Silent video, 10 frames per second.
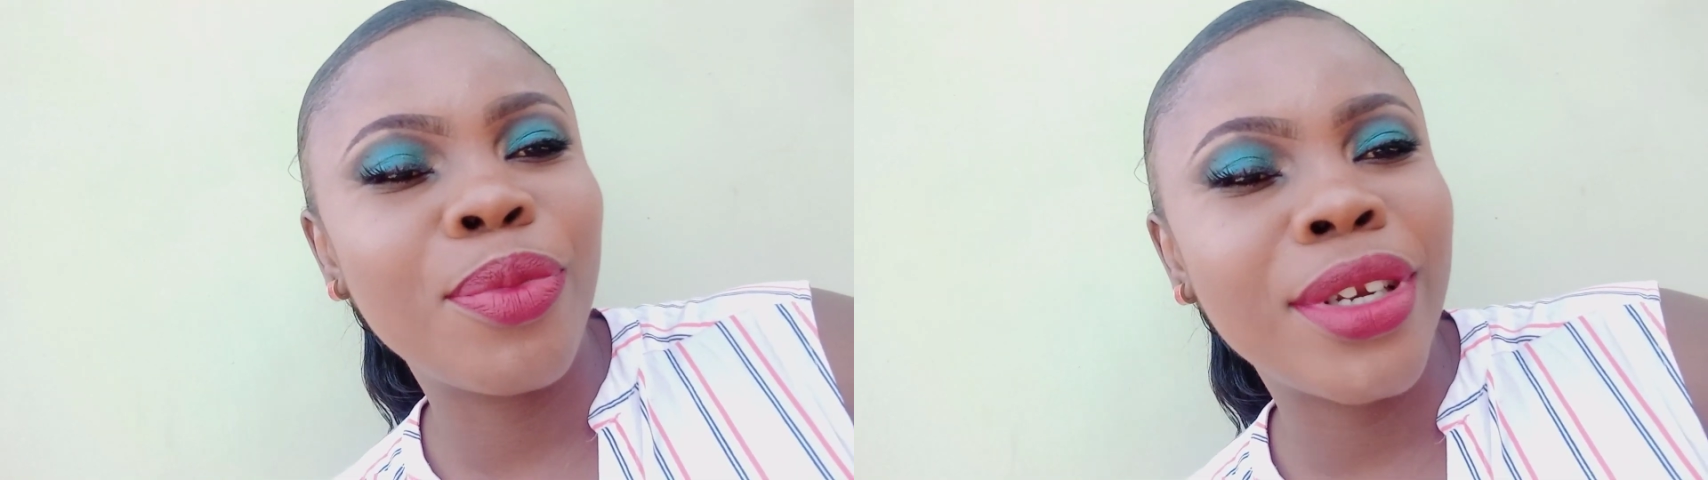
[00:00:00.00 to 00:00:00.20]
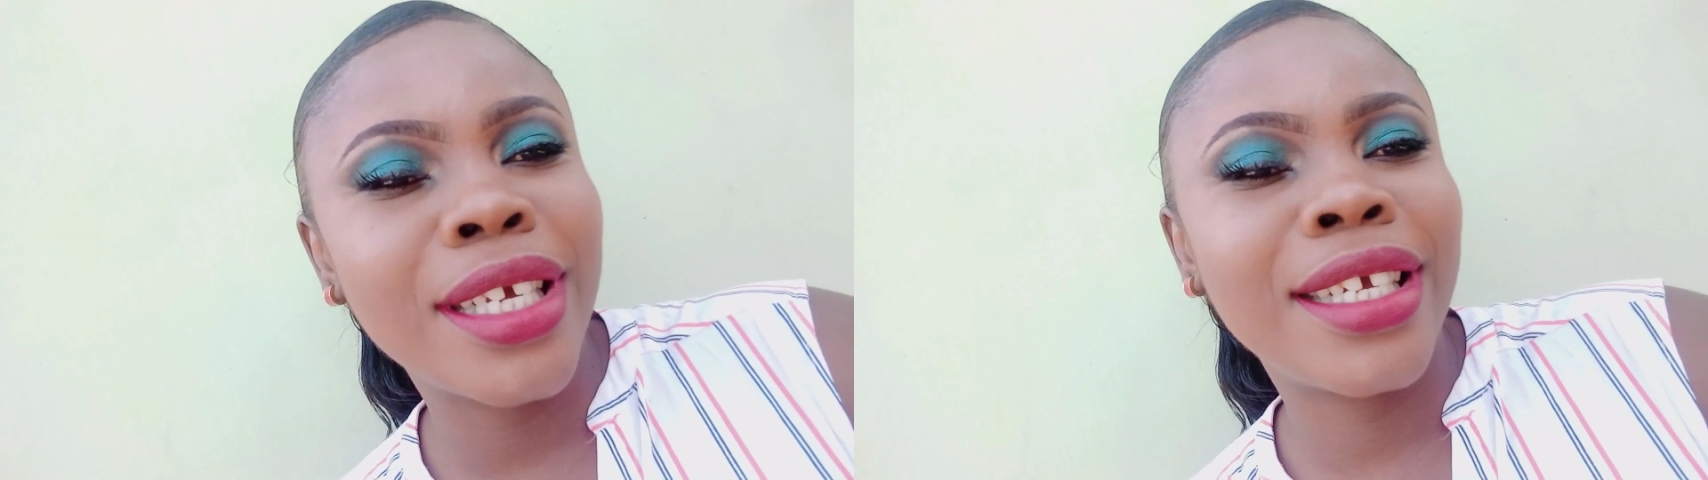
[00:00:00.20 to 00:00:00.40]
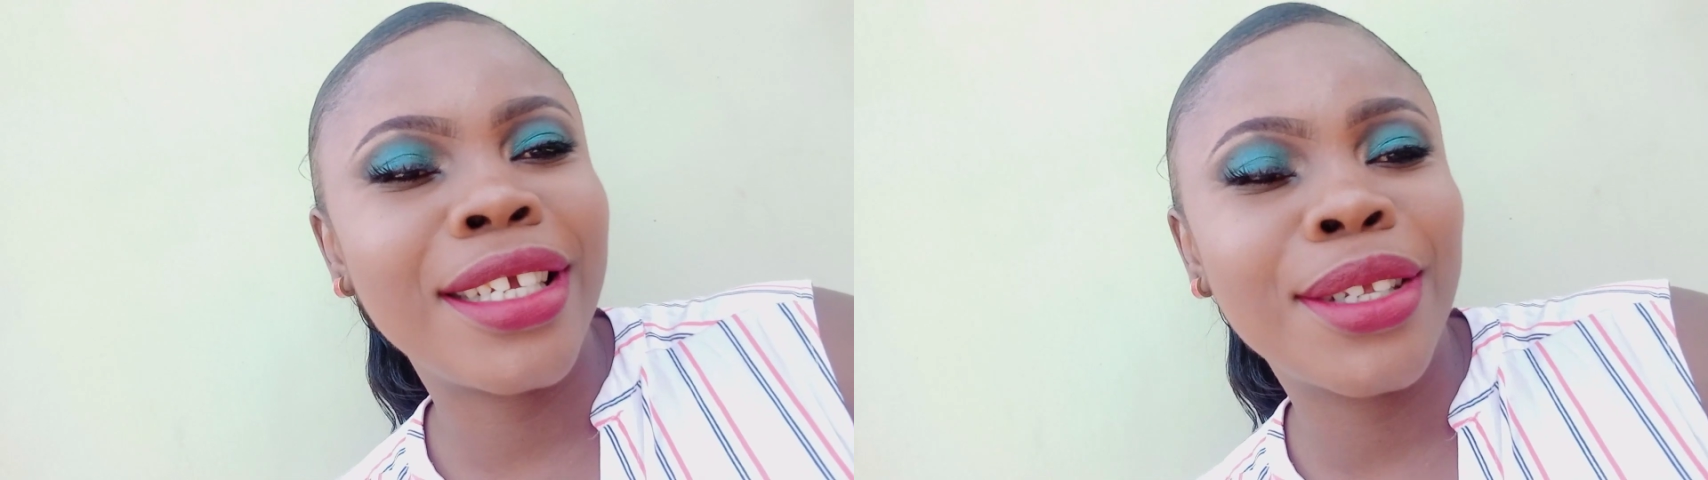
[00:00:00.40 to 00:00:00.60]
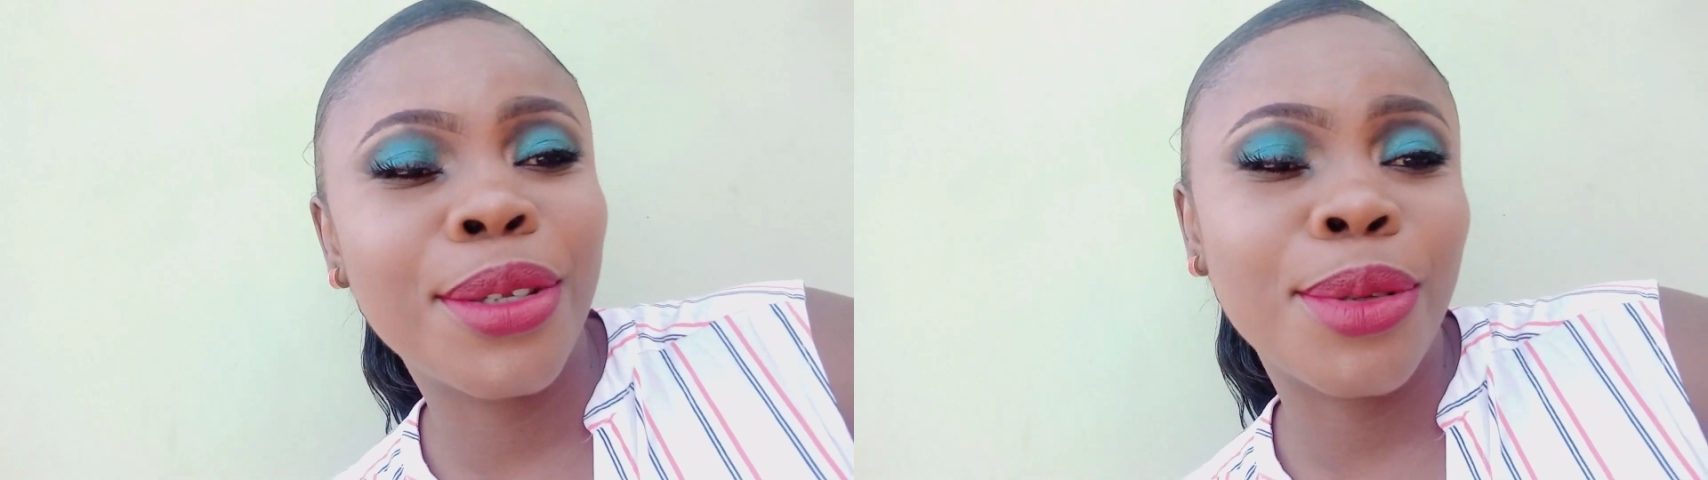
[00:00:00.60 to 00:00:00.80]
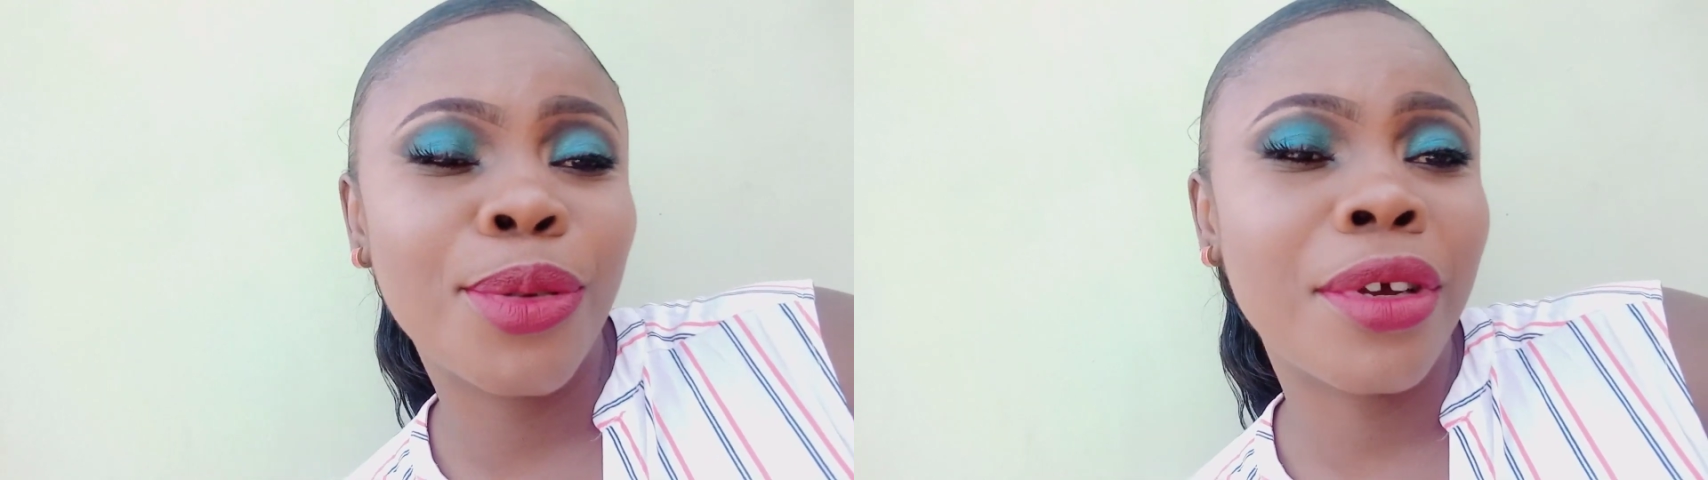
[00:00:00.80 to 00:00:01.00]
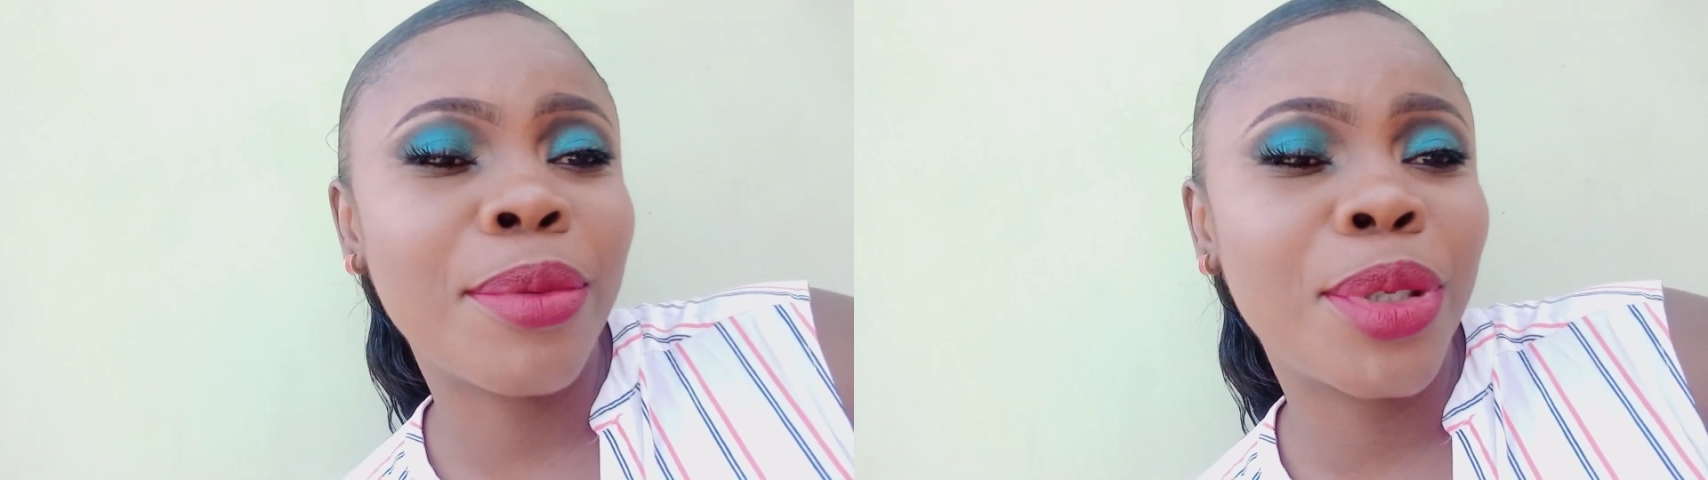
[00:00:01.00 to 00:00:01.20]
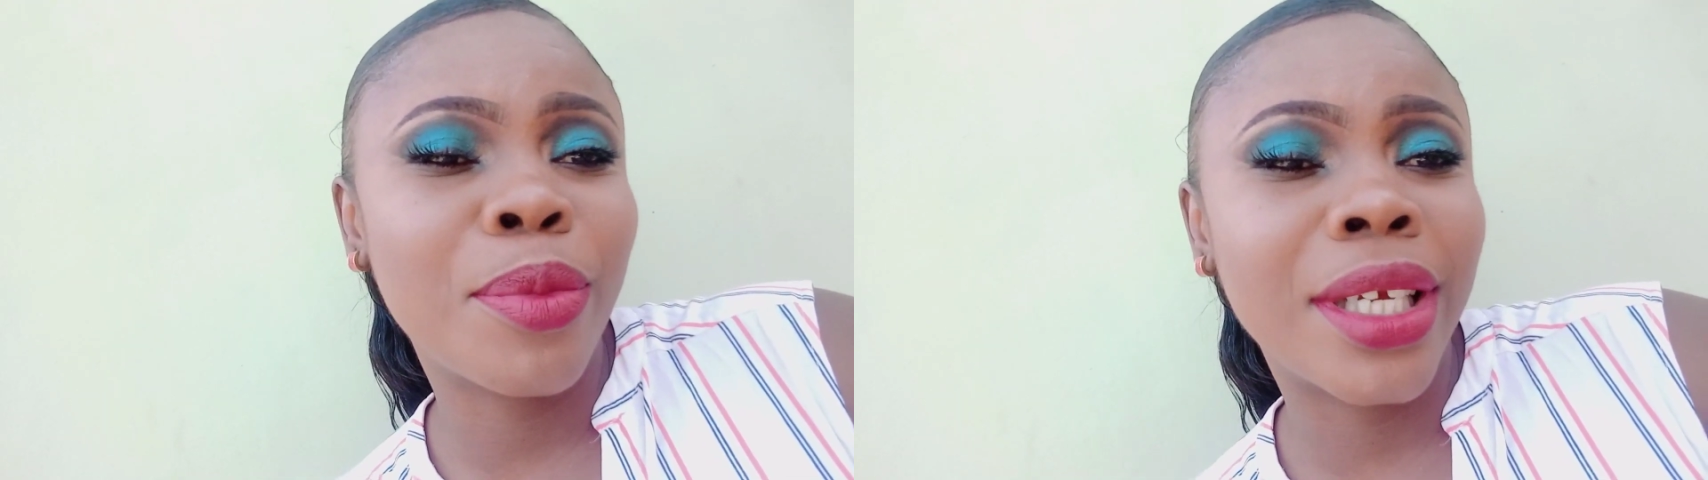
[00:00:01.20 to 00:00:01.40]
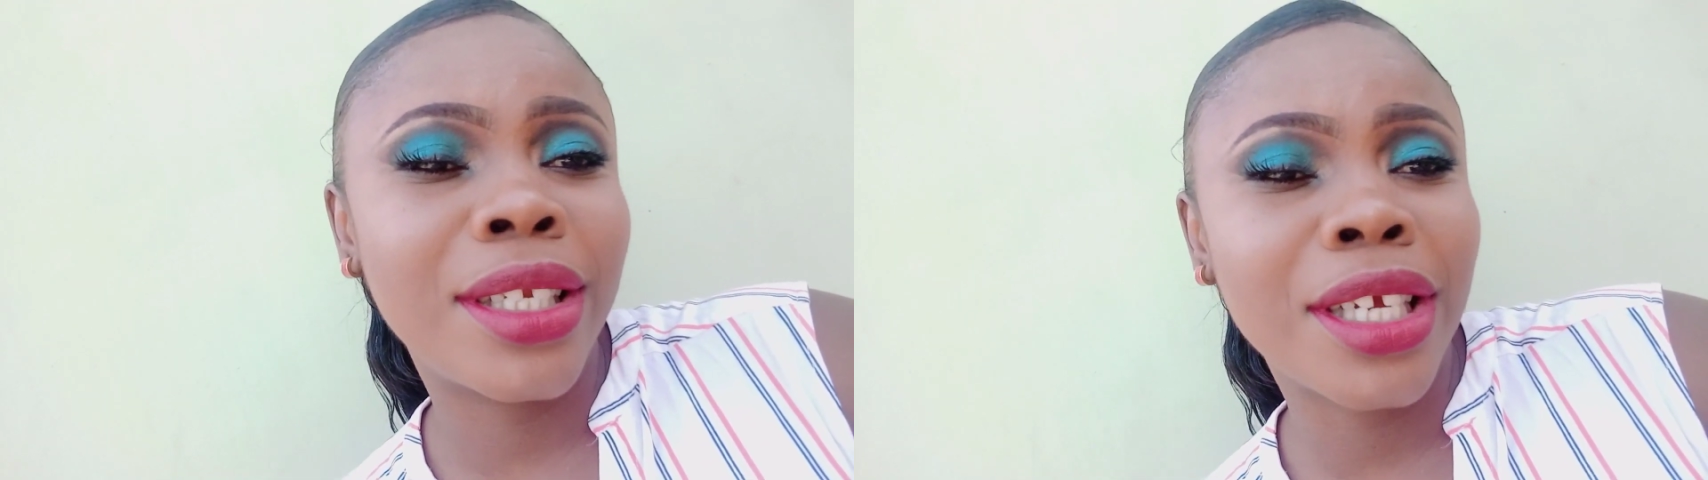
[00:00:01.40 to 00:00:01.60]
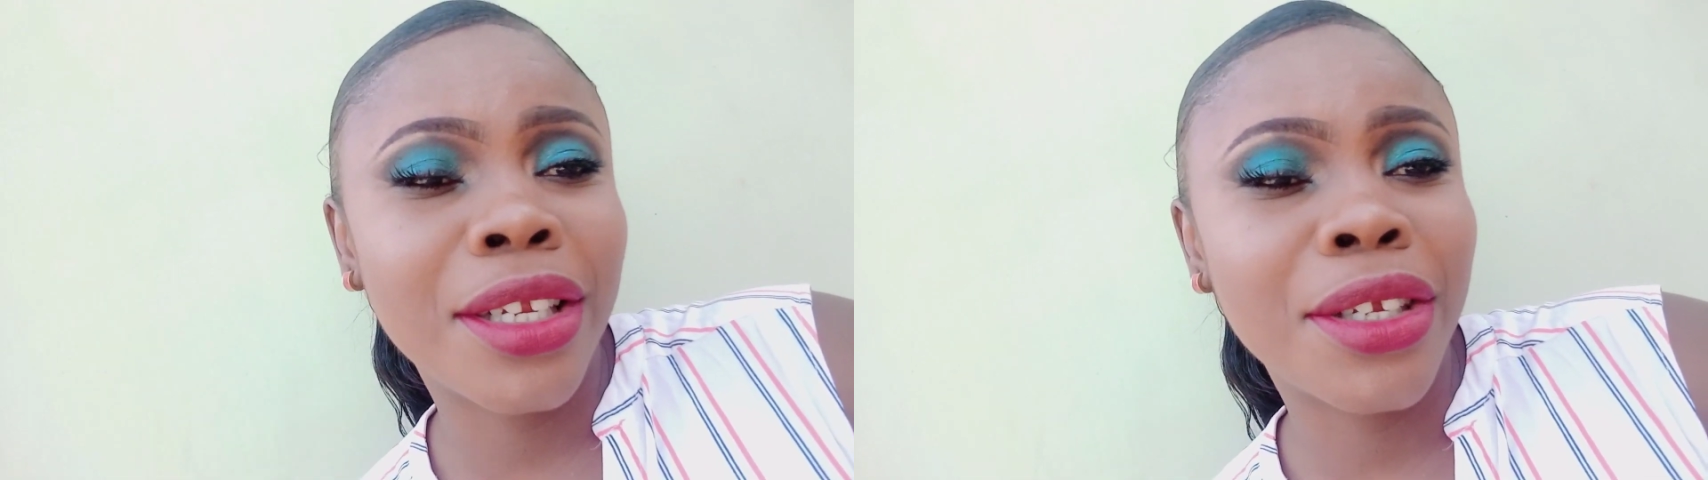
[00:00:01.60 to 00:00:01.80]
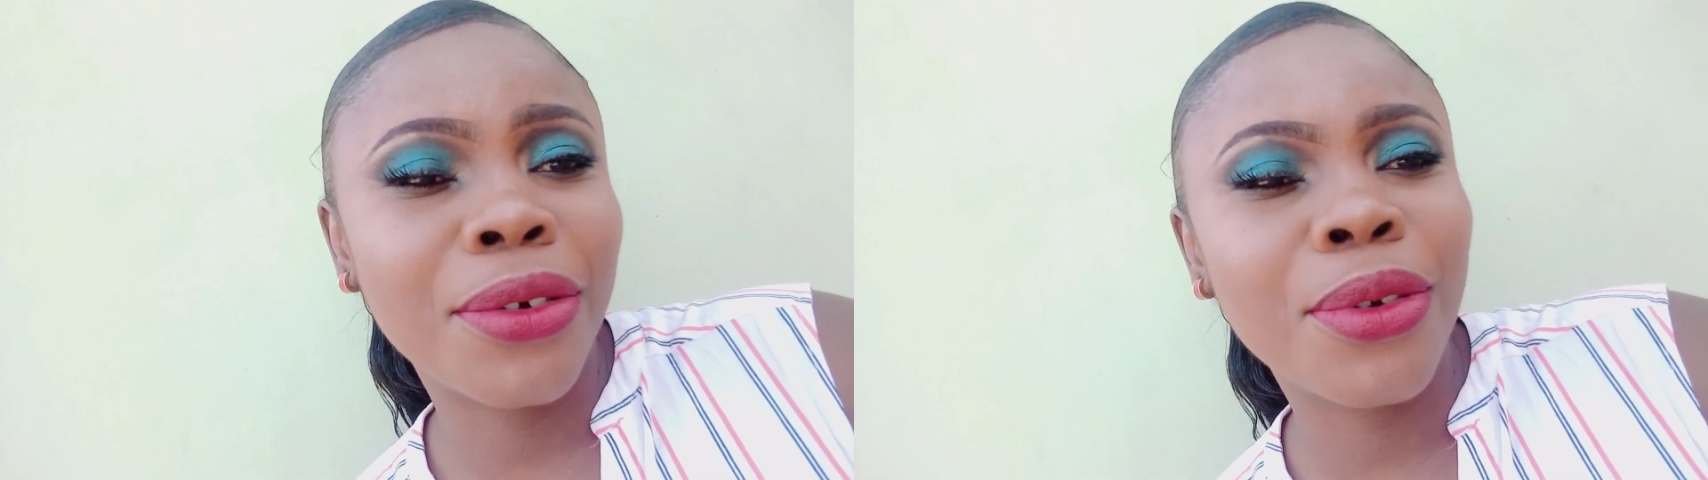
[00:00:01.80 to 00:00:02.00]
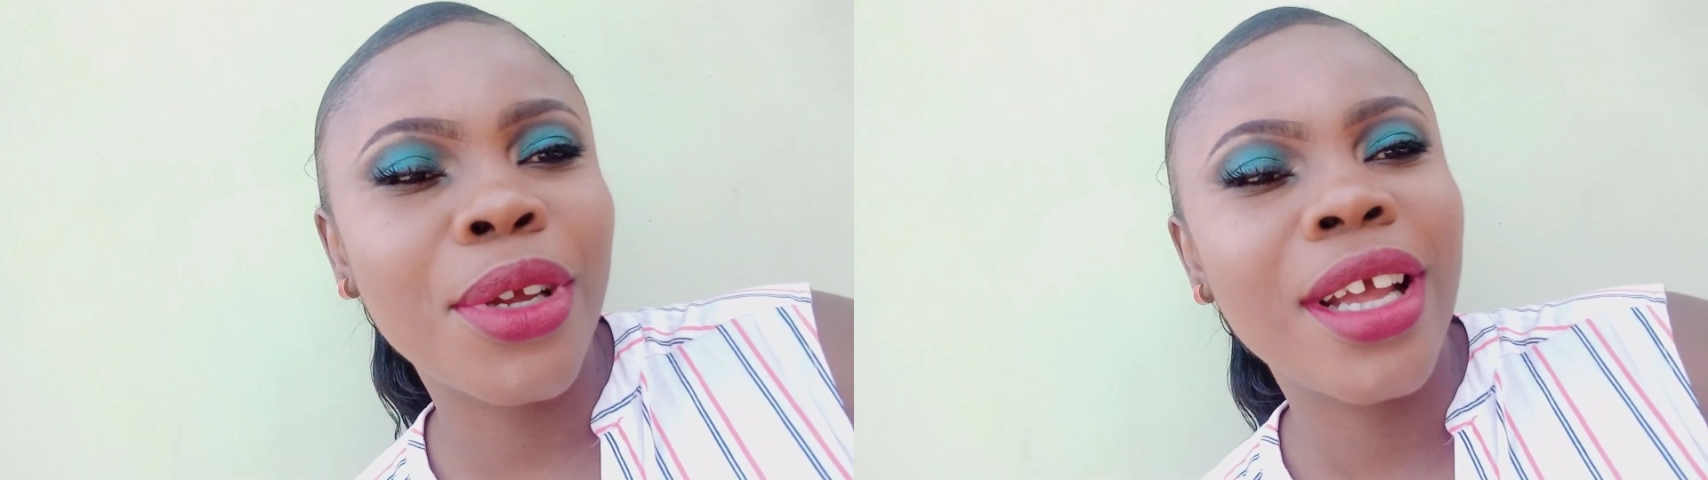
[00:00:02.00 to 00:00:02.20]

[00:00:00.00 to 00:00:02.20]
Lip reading: Please subscribe to my channel.